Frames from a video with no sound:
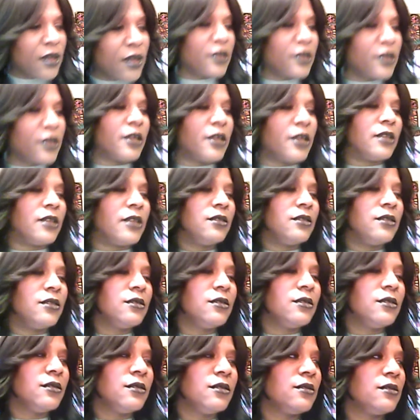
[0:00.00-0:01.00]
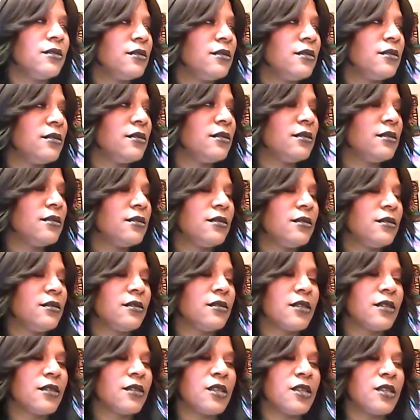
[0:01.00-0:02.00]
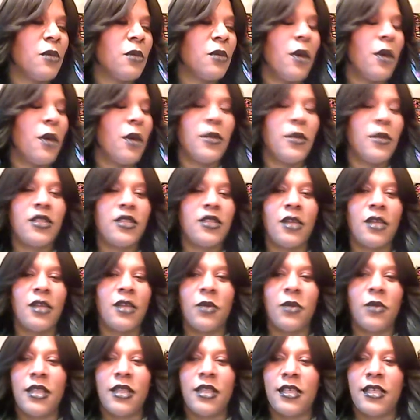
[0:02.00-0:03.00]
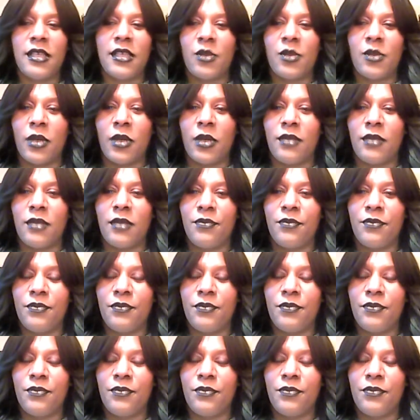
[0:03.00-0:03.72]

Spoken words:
Good. So I'm gonna miss some with this one.